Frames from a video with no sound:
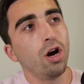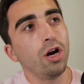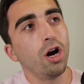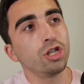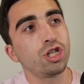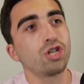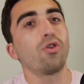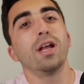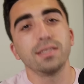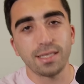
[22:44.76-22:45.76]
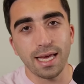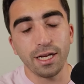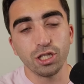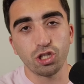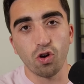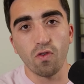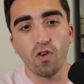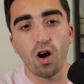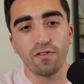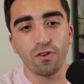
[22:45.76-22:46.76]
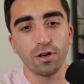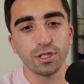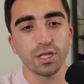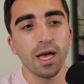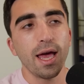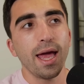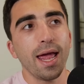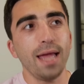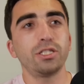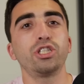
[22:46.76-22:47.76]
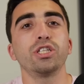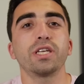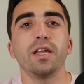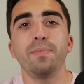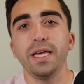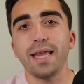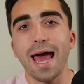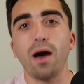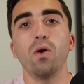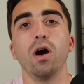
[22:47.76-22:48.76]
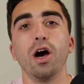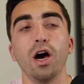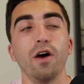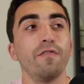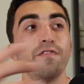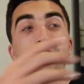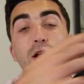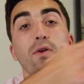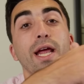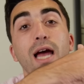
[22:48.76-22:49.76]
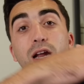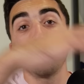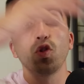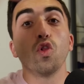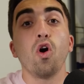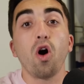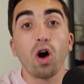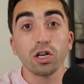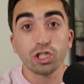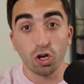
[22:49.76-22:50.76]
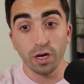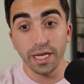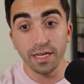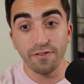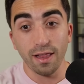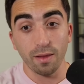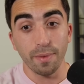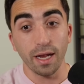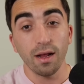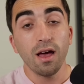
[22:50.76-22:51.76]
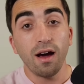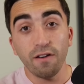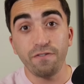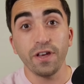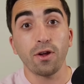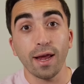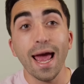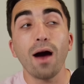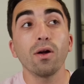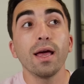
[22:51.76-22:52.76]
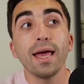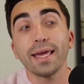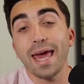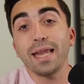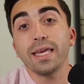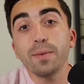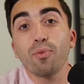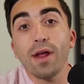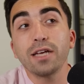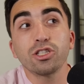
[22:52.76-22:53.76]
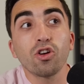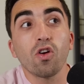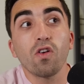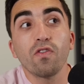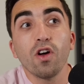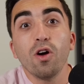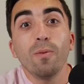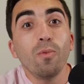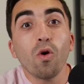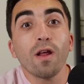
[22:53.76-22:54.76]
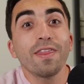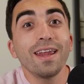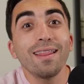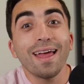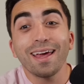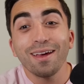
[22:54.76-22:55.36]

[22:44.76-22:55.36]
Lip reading: assurance that his serve offers. It's just going to be now a very kind of long journey in development of figuring out, can he break serve more than like